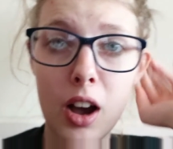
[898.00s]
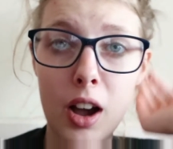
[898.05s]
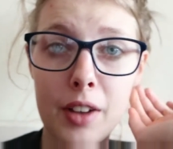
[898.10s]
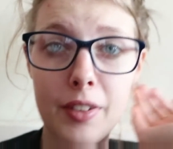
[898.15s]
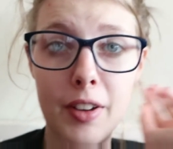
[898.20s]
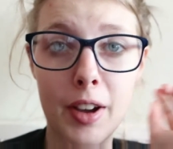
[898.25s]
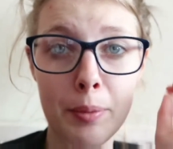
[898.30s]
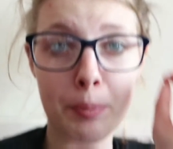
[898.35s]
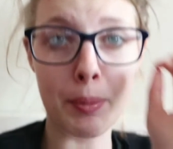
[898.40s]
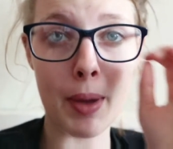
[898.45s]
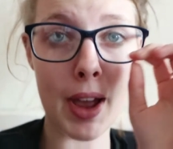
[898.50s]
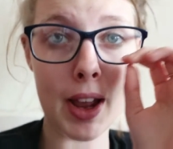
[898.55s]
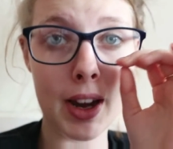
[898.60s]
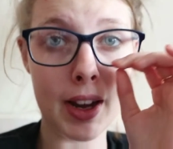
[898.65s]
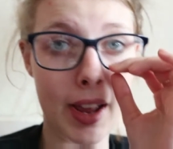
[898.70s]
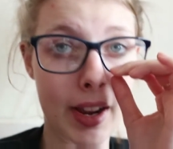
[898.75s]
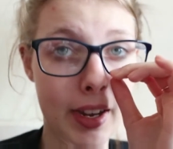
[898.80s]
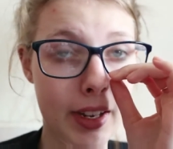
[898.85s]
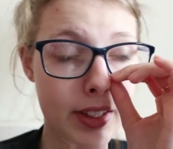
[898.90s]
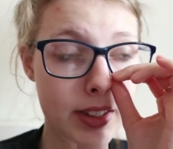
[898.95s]
I've had
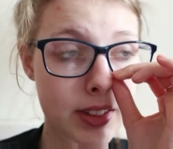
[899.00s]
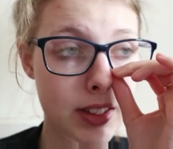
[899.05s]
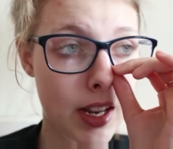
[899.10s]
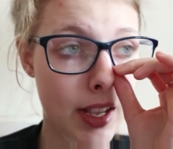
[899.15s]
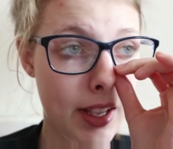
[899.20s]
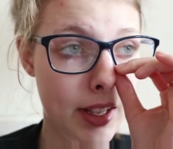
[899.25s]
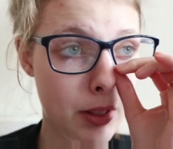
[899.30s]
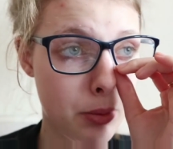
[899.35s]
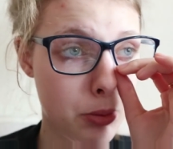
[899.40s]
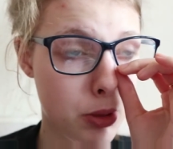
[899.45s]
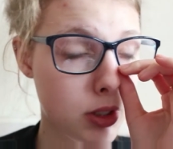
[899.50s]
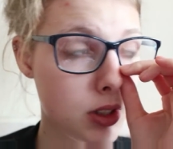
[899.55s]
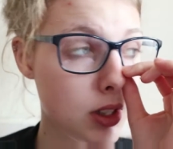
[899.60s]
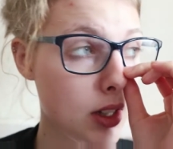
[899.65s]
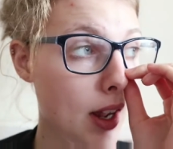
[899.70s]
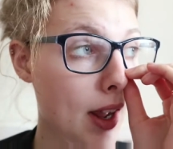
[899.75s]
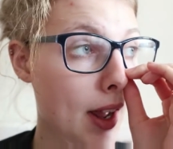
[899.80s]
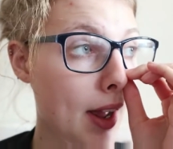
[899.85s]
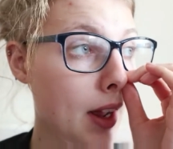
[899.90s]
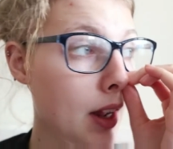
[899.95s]
barely any sleep
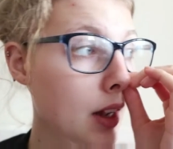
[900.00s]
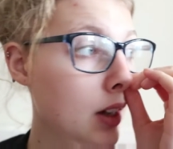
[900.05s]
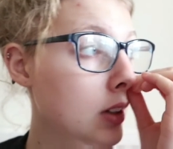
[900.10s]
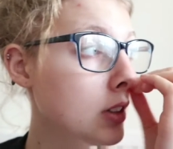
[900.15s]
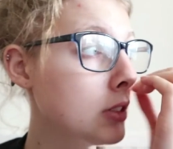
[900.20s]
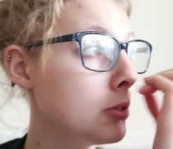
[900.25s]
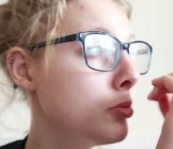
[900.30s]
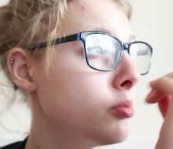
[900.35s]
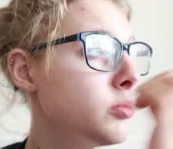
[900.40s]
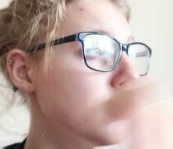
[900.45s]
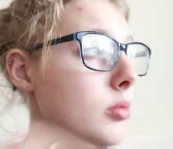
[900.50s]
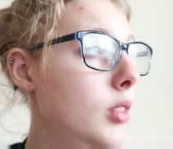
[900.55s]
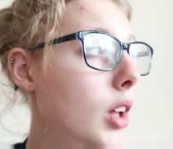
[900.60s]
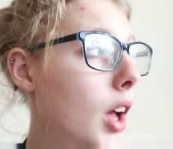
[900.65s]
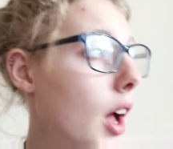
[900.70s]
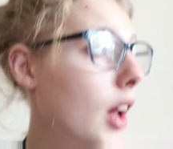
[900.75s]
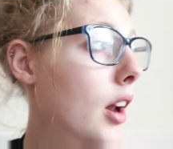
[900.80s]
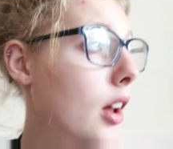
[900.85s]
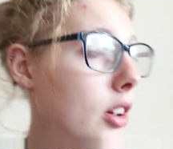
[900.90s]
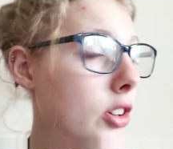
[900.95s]
today
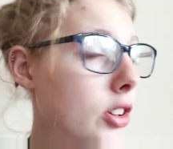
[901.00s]
and